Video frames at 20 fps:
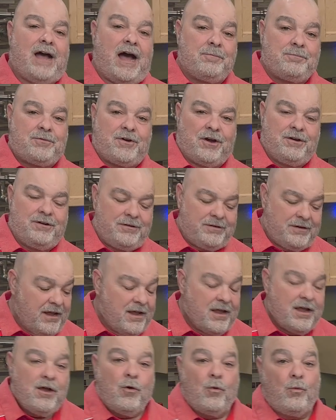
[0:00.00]
I'm Curt.
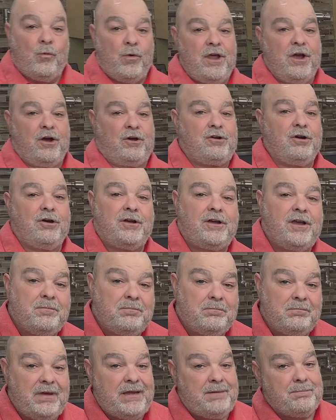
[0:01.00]
We are
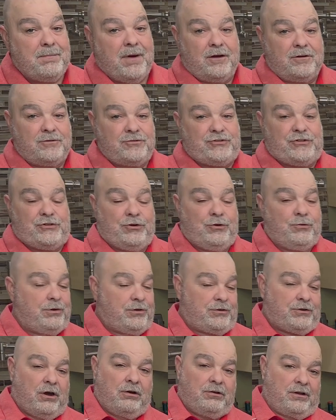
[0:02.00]
cooking meatball stew. We're
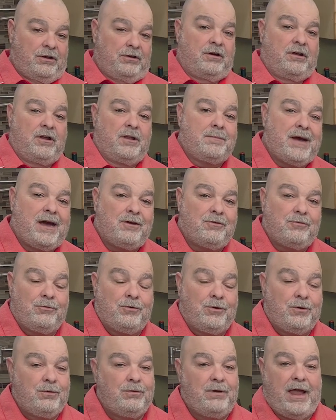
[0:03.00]
talking all about
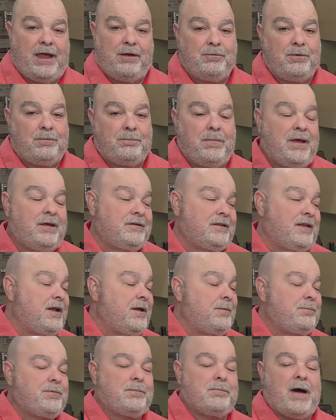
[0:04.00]
roux, and we're building
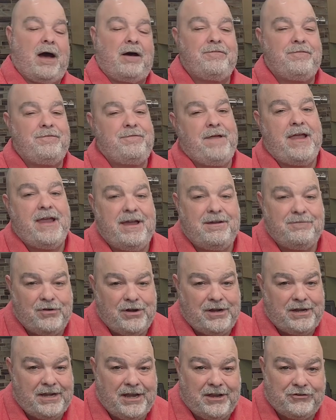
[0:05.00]
up to my
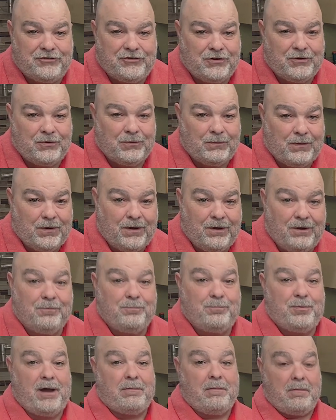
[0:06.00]
favorite dish in the world,
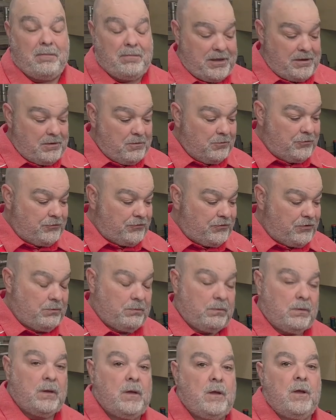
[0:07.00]
probably yours too.
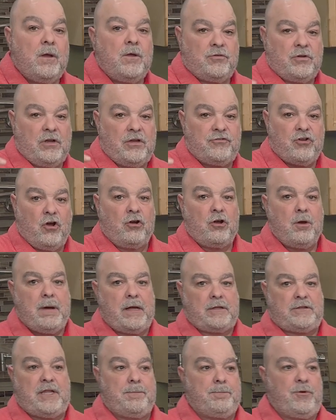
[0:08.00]
Let's talk
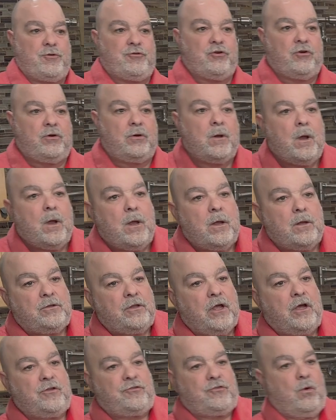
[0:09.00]
about temperature.
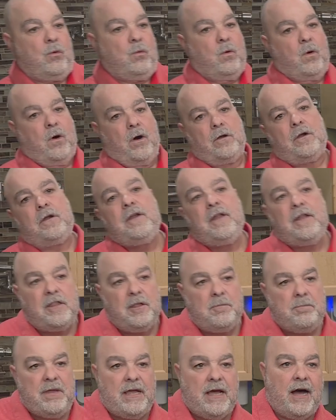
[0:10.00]
Does the water need
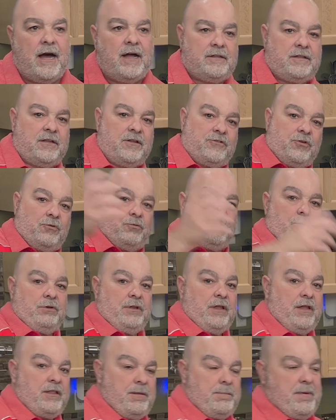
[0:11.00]
to be hot? Does the roux
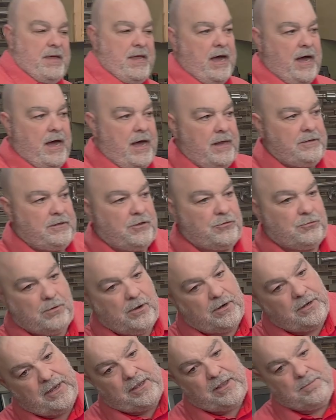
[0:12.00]
need to be hot? Does
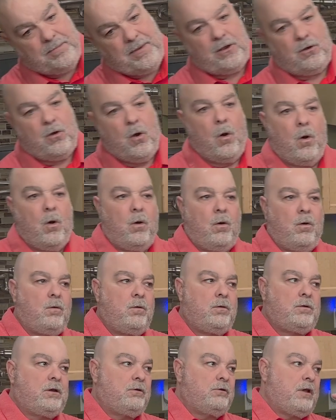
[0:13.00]
one need to be
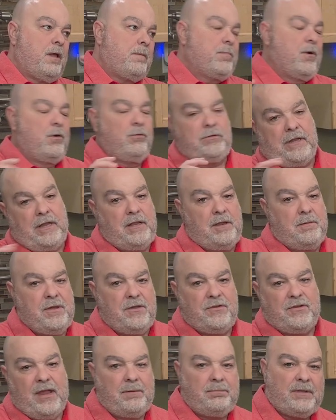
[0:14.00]
cold? Do they both need to be the
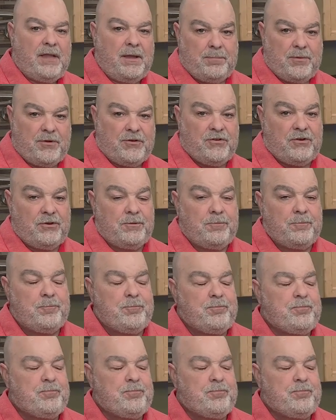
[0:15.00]
same temperature?